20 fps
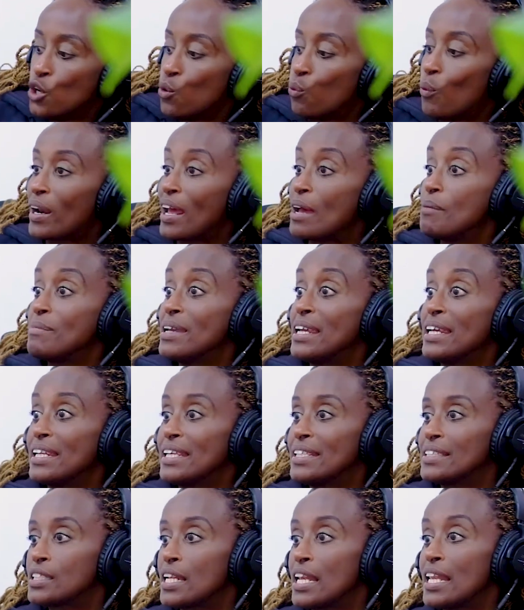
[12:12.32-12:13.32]
What I mean
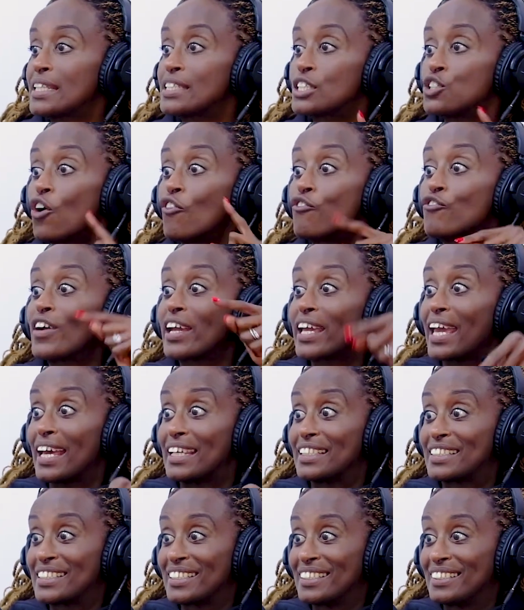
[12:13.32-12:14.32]
is, let's not
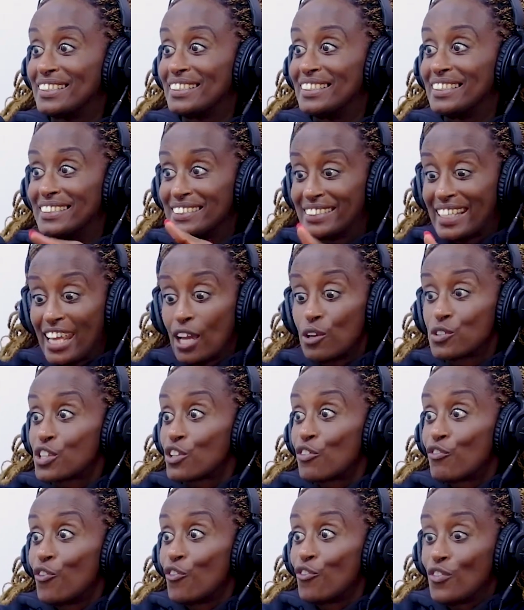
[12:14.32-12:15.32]
forget the girls at
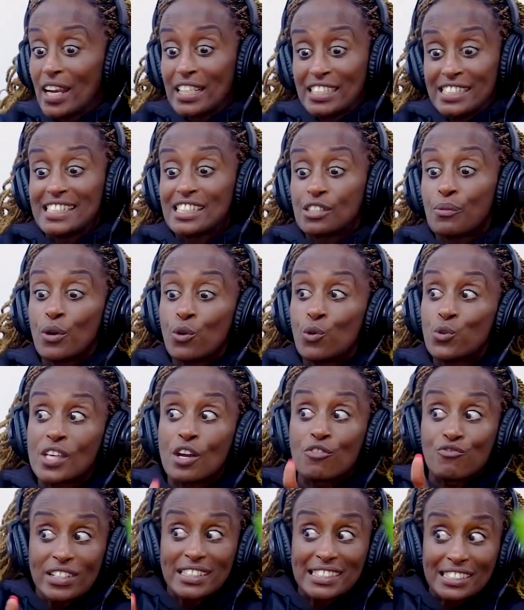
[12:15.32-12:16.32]
the fore. Like, she's the one who's
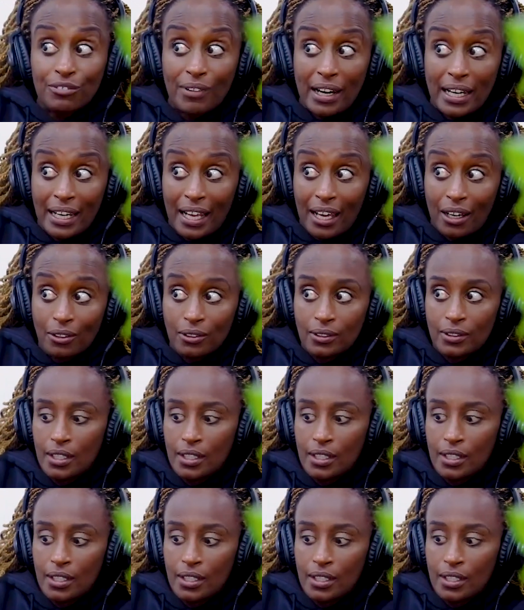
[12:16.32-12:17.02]
at risk right now.